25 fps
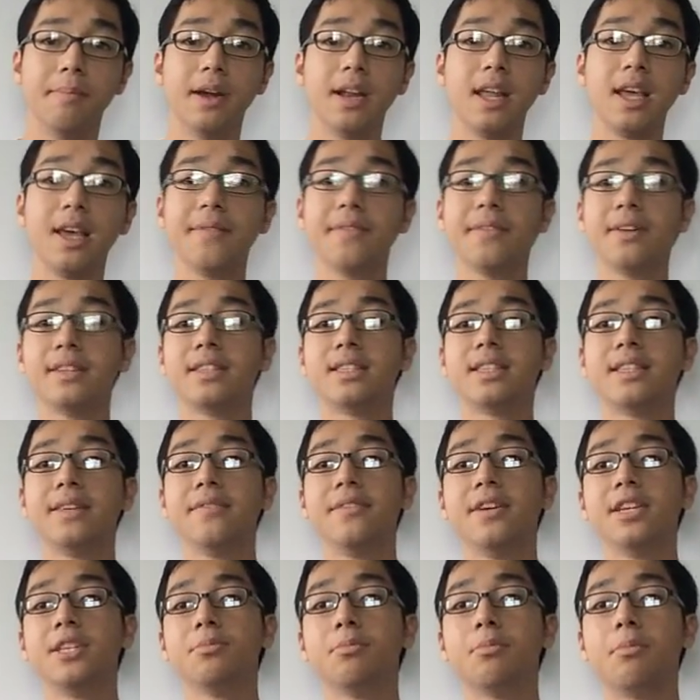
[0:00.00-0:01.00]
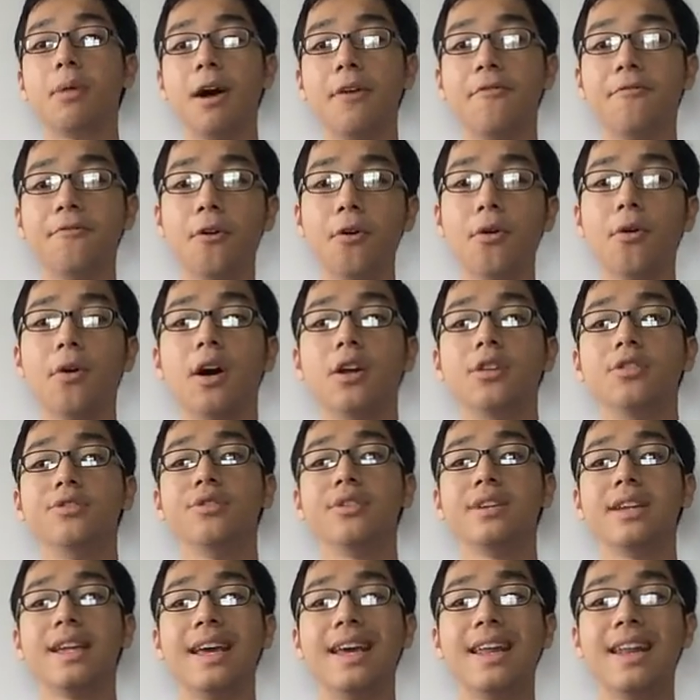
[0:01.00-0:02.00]
But if it's divisible by
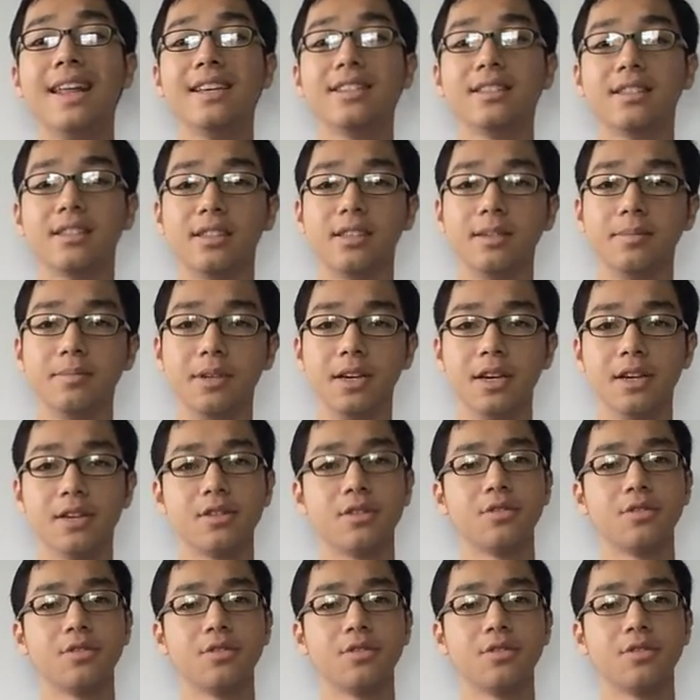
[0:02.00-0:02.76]
400, it is a leap year.